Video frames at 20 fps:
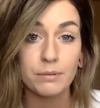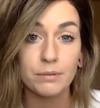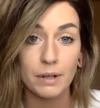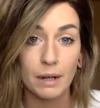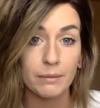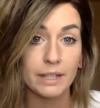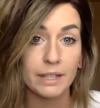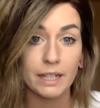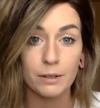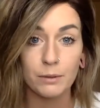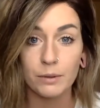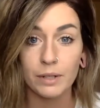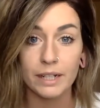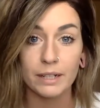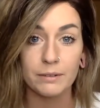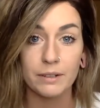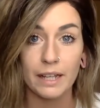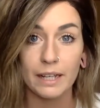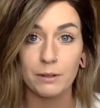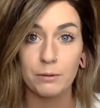probably going to want to
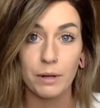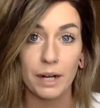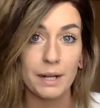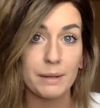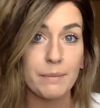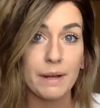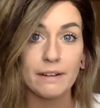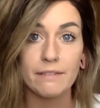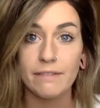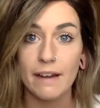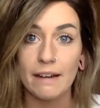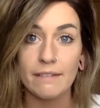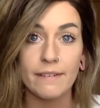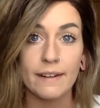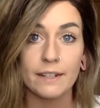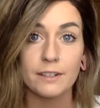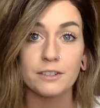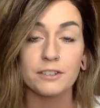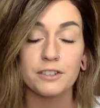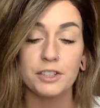like recommend fat
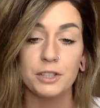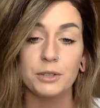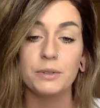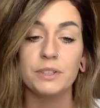fighters too.